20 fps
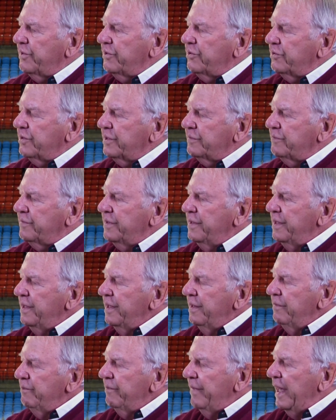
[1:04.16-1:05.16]
good
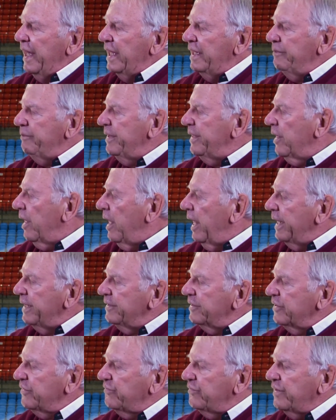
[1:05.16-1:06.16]
man
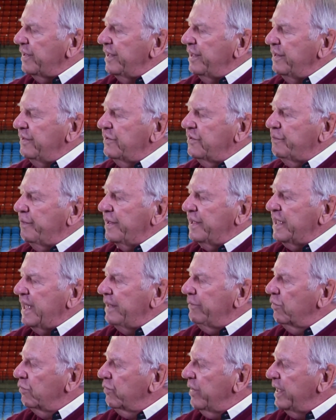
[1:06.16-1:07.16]
behind the scenes by the
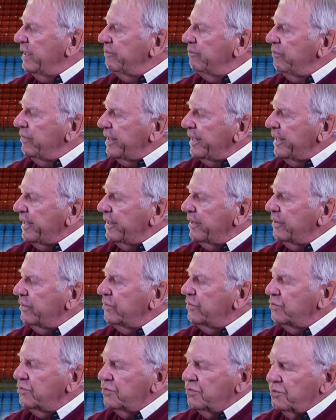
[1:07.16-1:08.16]
name of Wren Blair
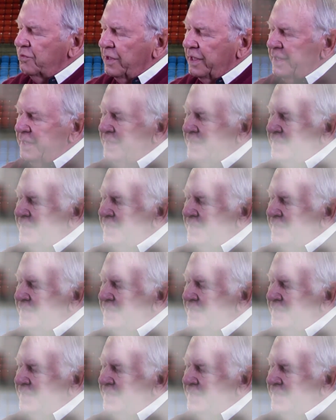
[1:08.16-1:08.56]
who uh,